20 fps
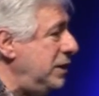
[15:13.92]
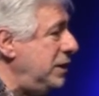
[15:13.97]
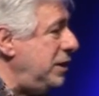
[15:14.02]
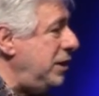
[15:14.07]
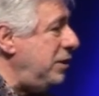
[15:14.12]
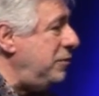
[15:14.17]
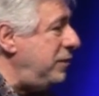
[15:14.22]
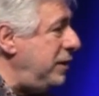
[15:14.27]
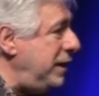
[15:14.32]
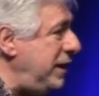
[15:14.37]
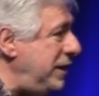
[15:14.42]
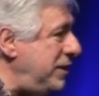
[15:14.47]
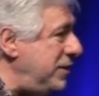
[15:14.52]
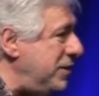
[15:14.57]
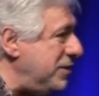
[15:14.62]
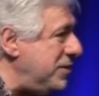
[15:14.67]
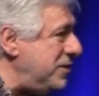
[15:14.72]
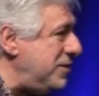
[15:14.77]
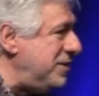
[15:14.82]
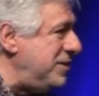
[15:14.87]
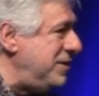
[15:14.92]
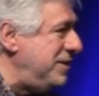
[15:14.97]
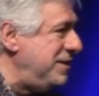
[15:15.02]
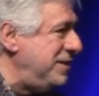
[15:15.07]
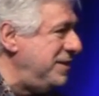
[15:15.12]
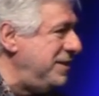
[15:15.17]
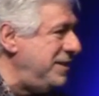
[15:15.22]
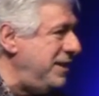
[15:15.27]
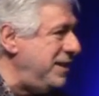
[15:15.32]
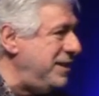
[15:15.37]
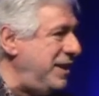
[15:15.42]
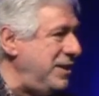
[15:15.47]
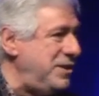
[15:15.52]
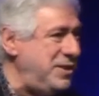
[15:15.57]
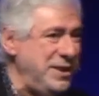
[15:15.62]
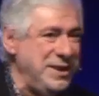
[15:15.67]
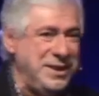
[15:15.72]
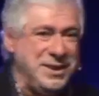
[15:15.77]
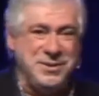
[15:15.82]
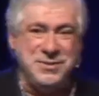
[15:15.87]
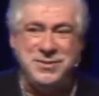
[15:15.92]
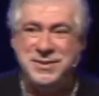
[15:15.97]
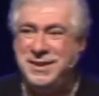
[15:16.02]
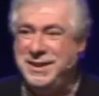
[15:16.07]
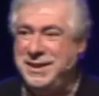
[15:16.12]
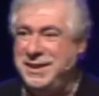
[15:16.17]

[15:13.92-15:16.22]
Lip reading: of leaders. Like I think of